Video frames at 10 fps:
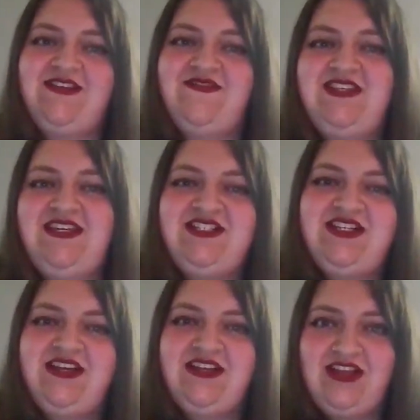of
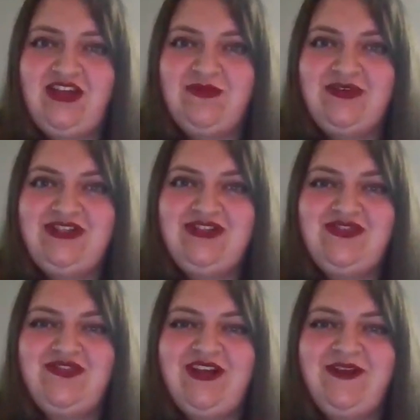teaching the human
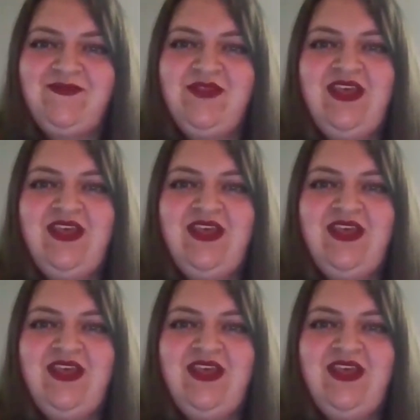story.